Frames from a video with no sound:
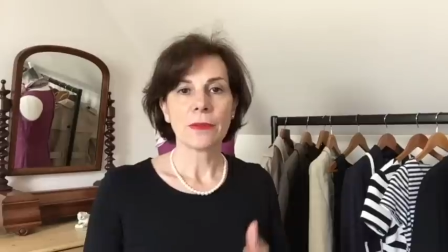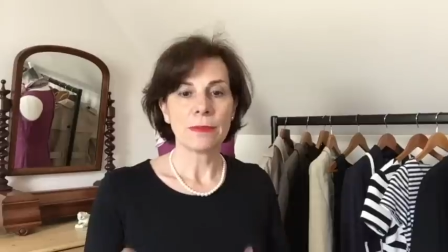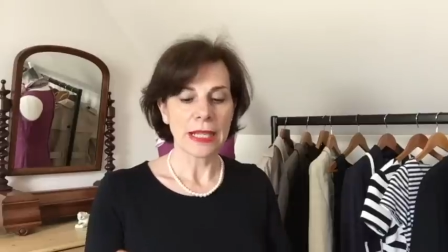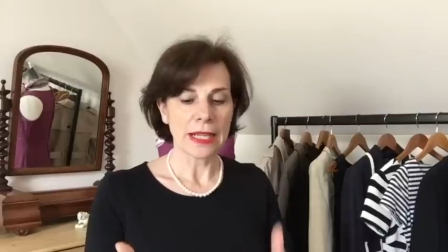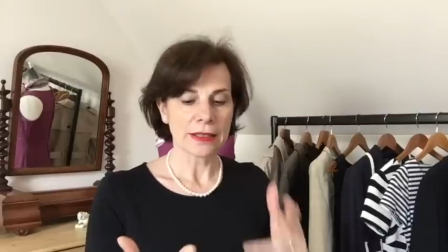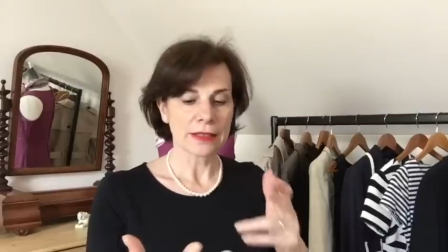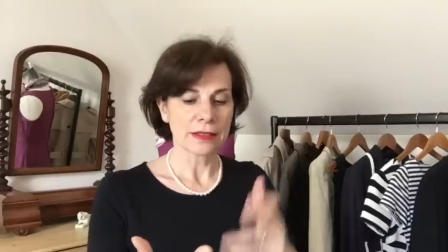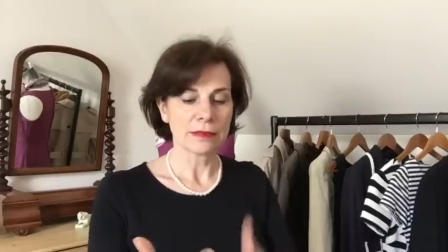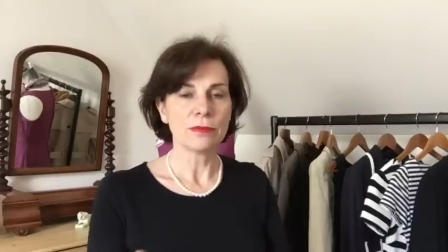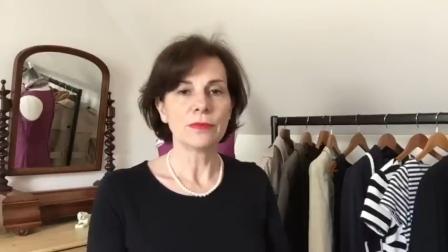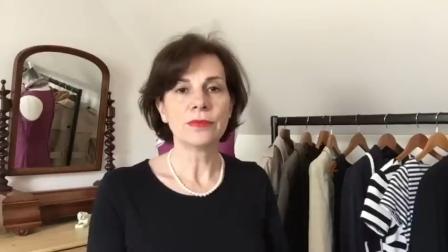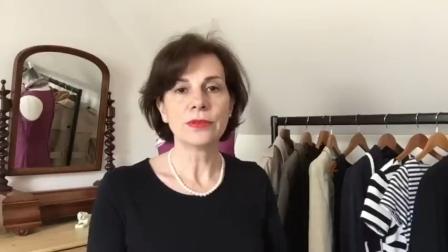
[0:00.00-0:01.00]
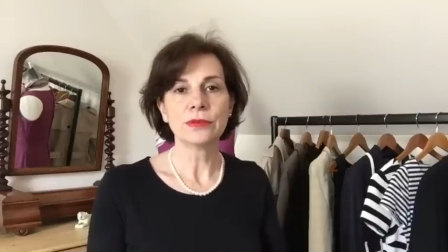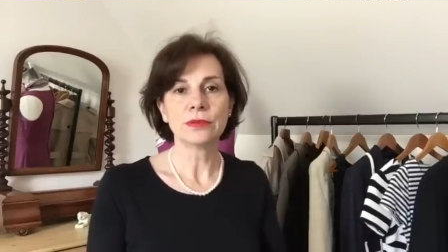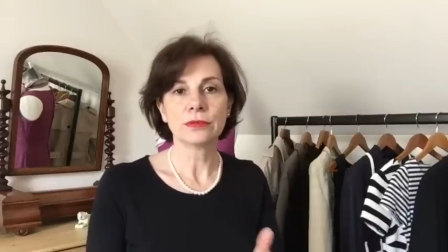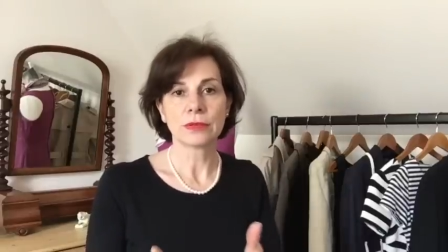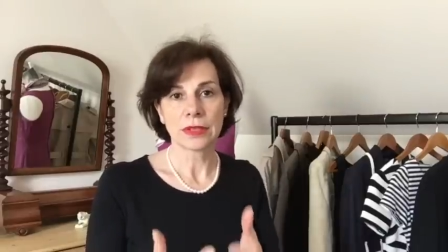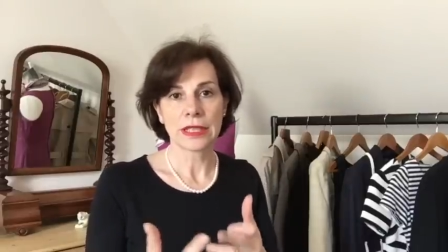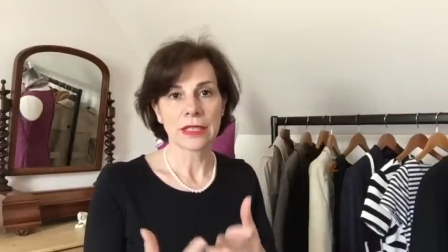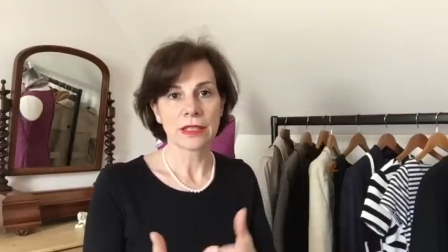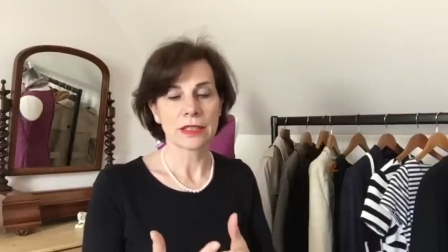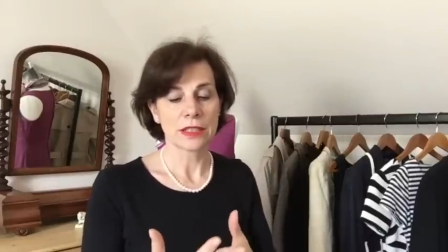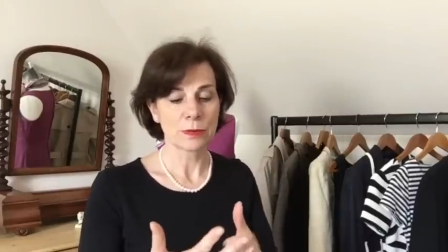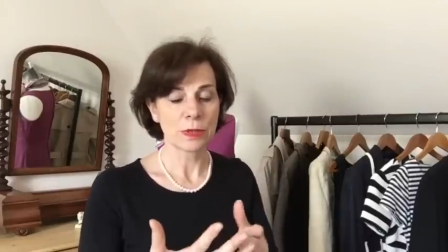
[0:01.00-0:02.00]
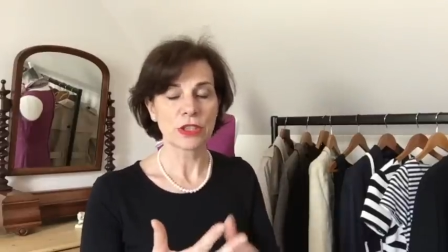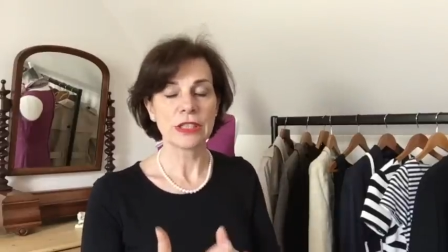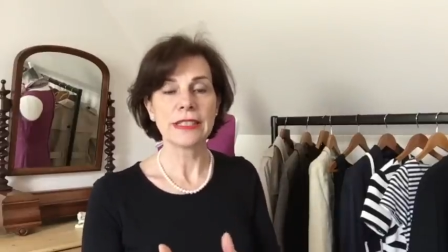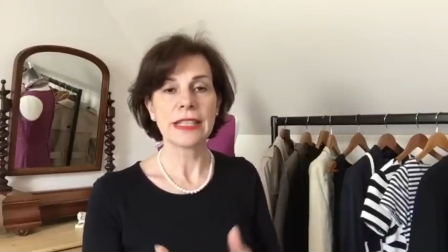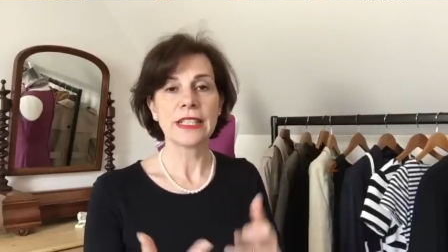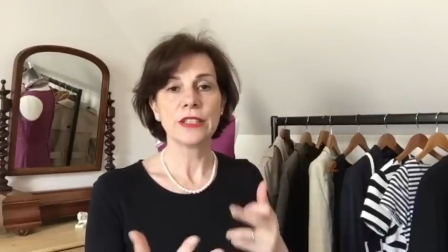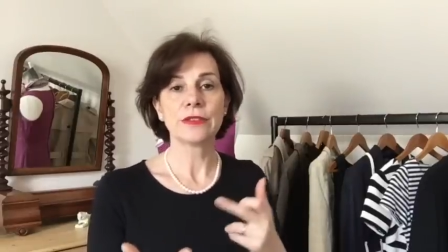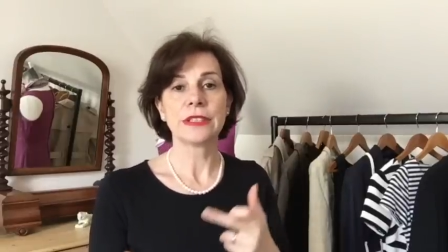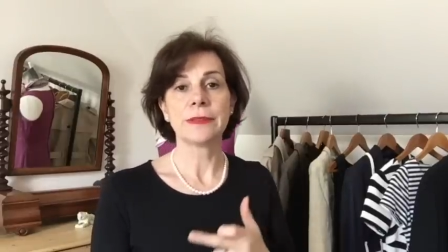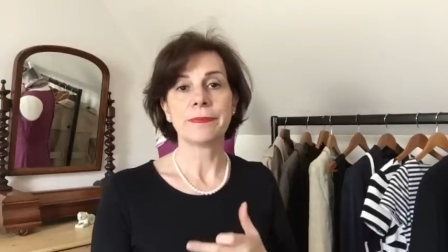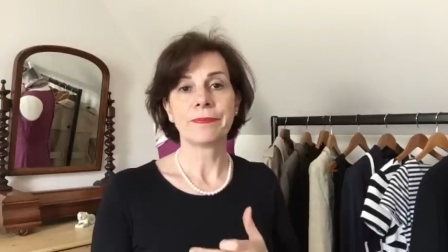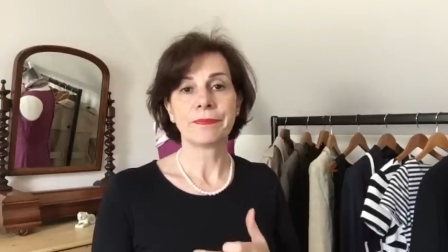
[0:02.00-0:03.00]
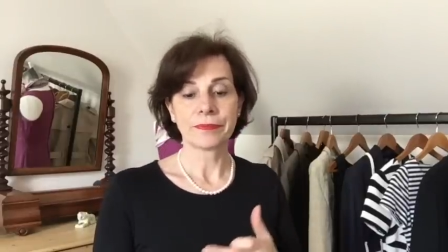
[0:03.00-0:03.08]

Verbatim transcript: black blue uh, especially navy